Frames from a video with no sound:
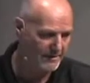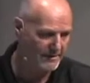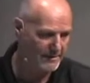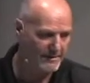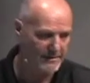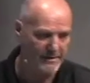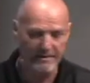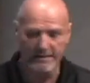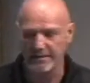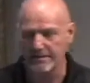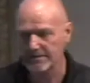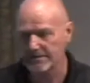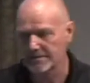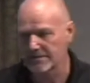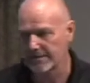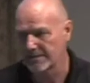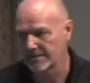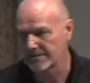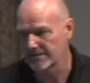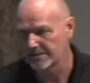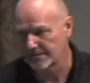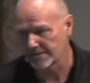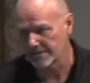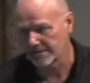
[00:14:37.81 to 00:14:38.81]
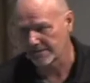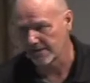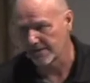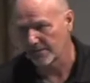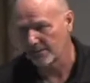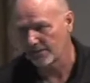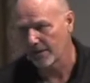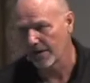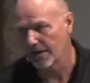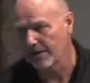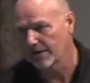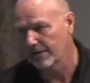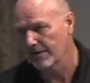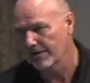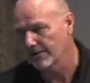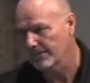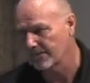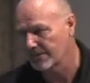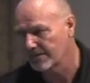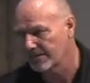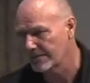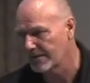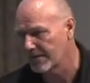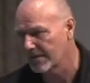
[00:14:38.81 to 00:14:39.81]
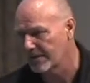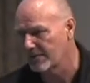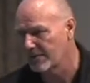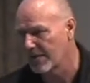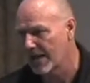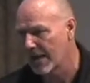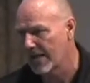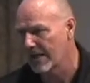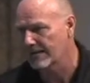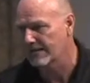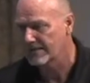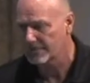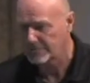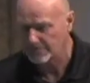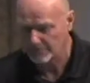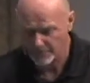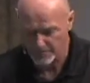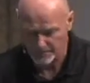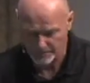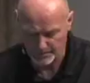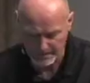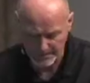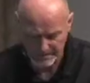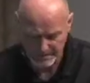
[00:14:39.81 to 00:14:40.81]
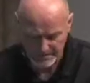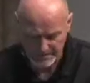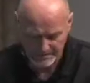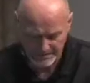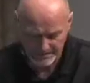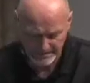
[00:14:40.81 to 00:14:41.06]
It's in a sense, it's an imperative, it's a command, it's what we need